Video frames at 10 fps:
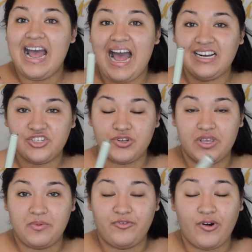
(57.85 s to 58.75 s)

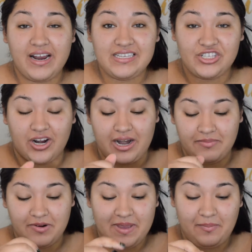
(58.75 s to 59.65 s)
Actually, before I start, I'm
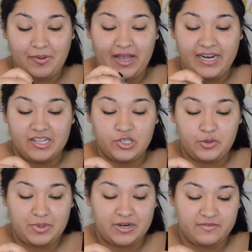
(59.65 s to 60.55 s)
going to be applying a
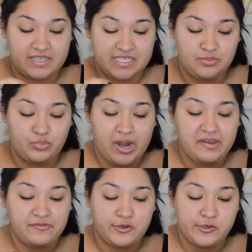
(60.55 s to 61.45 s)
little bit of this
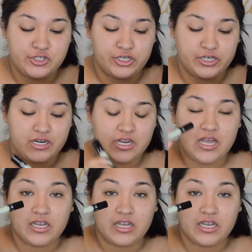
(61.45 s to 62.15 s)
Bright Future